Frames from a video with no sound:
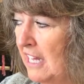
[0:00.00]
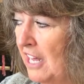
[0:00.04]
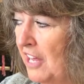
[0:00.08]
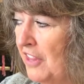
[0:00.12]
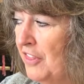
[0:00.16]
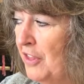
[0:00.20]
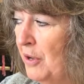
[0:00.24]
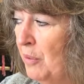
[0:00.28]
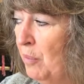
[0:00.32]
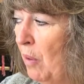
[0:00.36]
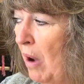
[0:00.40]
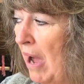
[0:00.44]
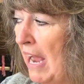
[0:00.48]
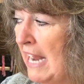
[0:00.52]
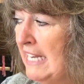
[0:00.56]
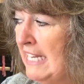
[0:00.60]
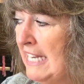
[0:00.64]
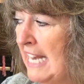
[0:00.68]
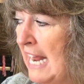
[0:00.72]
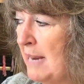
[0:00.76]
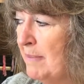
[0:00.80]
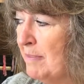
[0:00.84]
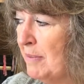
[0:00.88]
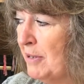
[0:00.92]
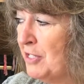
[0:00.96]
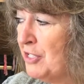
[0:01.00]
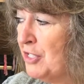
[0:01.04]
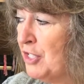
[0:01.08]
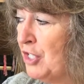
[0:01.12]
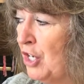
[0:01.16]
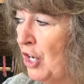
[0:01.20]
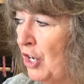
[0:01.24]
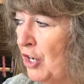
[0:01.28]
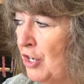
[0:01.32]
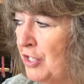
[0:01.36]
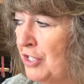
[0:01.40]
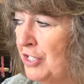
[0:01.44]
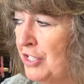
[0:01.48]
The white neighbors
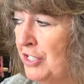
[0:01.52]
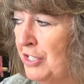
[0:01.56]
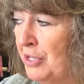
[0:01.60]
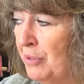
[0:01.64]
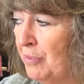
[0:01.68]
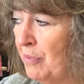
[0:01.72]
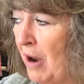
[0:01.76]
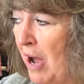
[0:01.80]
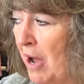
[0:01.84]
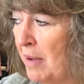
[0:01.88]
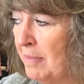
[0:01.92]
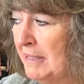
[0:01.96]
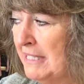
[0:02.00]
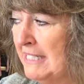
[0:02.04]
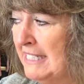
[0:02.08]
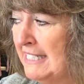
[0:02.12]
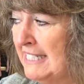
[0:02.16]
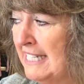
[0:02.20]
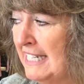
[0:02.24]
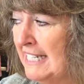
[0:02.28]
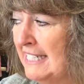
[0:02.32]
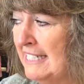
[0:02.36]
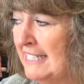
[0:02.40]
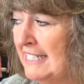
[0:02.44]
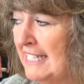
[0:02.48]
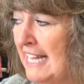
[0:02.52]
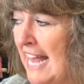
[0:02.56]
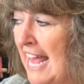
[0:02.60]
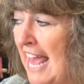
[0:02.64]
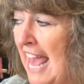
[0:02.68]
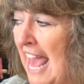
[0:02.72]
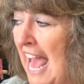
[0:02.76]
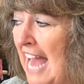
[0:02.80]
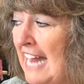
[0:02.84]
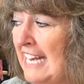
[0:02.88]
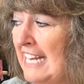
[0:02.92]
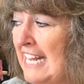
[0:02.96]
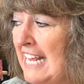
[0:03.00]
cursed the Robinsons
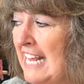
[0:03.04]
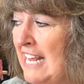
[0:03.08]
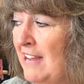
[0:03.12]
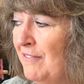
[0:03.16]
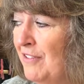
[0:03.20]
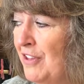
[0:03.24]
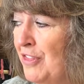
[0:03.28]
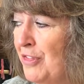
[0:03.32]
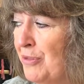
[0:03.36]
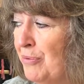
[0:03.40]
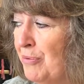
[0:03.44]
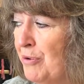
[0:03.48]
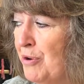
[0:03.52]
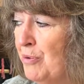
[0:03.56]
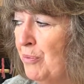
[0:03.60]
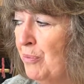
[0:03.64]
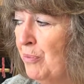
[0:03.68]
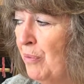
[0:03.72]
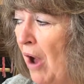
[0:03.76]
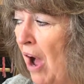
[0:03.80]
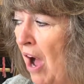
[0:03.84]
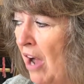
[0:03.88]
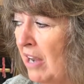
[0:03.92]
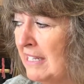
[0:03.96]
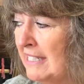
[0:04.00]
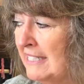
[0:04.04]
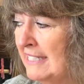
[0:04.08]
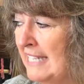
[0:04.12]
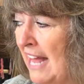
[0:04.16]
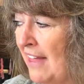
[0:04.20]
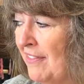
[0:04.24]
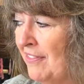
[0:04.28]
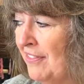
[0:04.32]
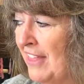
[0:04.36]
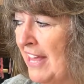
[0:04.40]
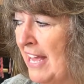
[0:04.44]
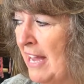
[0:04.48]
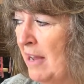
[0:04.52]
and even threw rocks
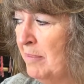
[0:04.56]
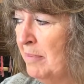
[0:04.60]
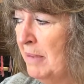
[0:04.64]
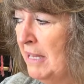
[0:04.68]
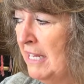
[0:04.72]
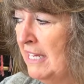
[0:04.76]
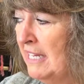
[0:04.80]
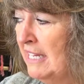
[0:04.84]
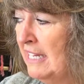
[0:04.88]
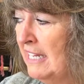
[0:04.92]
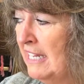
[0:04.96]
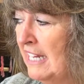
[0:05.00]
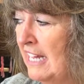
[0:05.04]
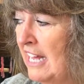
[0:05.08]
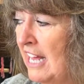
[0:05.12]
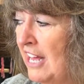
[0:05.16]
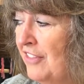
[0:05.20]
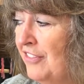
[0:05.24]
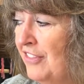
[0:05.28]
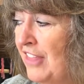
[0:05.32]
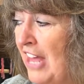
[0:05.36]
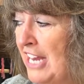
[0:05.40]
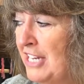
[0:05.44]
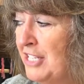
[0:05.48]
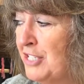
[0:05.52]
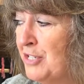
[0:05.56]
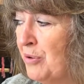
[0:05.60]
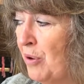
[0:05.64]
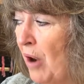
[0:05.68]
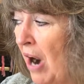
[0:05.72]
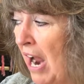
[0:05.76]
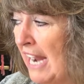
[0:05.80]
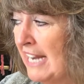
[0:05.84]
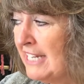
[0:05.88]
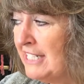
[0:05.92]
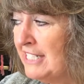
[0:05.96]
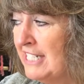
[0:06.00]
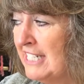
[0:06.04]
at them. They
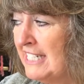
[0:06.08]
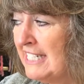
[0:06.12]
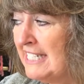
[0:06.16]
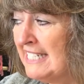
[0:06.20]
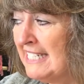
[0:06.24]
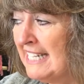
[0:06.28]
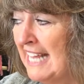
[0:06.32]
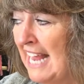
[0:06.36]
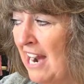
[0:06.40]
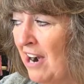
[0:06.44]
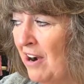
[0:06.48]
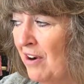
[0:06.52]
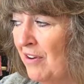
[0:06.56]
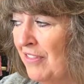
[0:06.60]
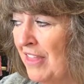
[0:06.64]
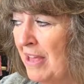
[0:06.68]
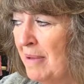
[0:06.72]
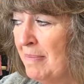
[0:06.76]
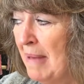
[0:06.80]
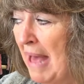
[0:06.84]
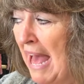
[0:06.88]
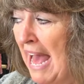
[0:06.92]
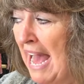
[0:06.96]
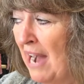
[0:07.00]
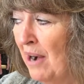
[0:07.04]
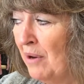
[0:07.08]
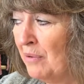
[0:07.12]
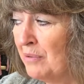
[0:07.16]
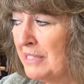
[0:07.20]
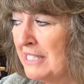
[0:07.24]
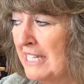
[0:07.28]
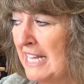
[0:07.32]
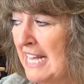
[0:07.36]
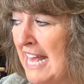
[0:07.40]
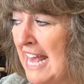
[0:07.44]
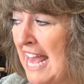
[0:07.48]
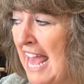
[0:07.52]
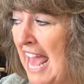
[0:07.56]
tried to scare them out
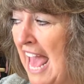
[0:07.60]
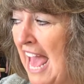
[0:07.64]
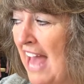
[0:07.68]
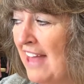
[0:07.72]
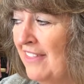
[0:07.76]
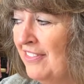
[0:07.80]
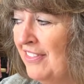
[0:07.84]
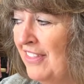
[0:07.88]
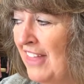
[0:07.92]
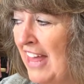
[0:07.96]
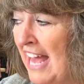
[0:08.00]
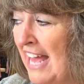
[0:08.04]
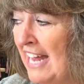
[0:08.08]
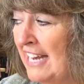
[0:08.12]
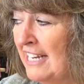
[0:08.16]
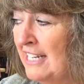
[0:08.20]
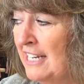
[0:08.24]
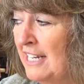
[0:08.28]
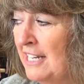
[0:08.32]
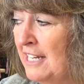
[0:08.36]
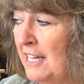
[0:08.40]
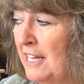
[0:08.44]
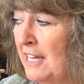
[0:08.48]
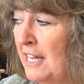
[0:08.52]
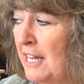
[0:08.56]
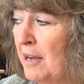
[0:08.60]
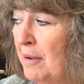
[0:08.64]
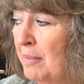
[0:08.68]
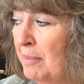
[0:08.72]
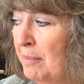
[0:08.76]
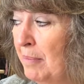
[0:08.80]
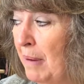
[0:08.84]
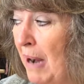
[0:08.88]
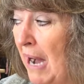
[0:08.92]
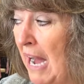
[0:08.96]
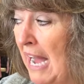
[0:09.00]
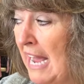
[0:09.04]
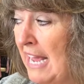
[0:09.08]
and then
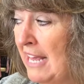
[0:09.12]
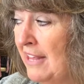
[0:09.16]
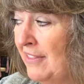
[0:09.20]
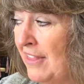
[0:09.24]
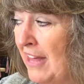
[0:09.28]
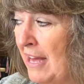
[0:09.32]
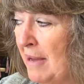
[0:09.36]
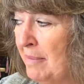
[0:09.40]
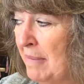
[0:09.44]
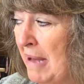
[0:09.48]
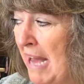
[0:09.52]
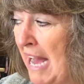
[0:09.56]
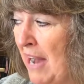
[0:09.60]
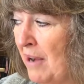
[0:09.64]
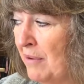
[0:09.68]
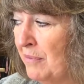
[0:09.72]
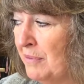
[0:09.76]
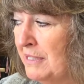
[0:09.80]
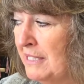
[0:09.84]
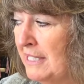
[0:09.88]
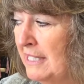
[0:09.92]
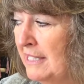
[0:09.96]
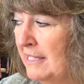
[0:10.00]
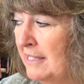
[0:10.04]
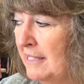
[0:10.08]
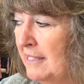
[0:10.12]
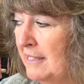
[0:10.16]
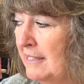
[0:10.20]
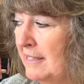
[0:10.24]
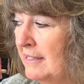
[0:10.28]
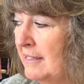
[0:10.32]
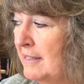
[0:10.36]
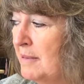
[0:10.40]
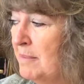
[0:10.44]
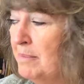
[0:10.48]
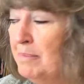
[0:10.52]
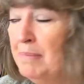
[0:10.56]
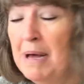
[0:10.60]
buy them out.
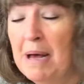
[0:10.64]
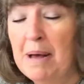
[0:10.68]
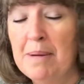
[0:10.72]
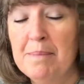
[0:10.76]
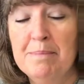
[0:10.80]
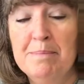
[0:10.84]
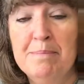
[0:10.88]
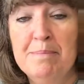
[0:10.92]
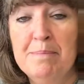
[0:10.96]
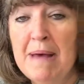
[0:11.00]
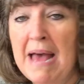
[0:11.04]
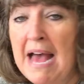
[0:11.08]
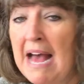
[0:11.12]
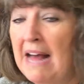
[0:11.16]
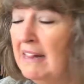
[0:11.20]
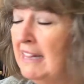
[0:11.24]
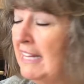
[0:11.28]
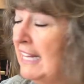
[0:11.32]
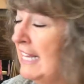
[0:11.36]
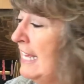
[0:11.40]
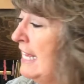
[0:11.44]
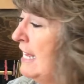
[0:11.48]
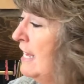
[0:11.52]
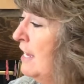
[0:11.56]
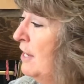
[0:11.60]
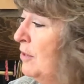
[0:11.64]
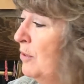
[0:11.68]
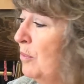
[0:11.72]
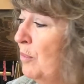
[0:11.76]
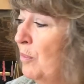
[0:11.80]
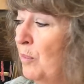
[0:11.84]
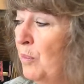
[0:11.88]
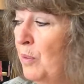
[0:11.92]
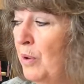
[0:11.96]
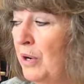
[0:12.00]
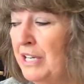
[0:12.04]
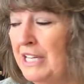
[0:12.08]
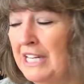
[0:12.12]
But Mallie
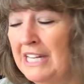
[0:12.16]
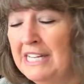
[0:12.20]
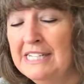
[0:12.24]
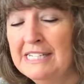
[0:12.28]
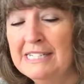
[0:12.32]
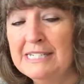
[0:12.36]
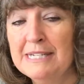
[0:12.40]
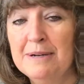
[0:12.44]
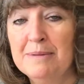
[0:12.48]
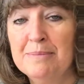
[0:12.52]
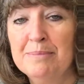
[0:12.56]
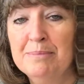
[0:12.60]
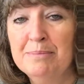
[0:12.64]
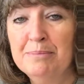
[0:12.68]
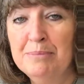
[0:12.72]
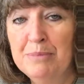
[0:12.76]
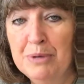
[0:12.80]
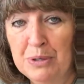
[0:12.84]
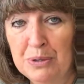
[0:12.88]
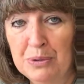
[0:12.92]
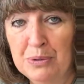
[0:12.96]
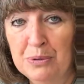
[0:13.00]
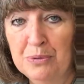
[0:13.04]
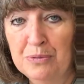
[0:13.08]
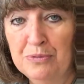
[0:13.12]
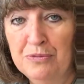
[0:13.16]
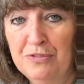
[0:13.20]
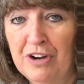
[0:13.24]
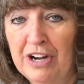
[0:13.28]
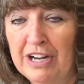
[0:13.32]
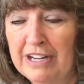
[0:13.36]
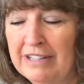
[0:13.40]
wouldn't move.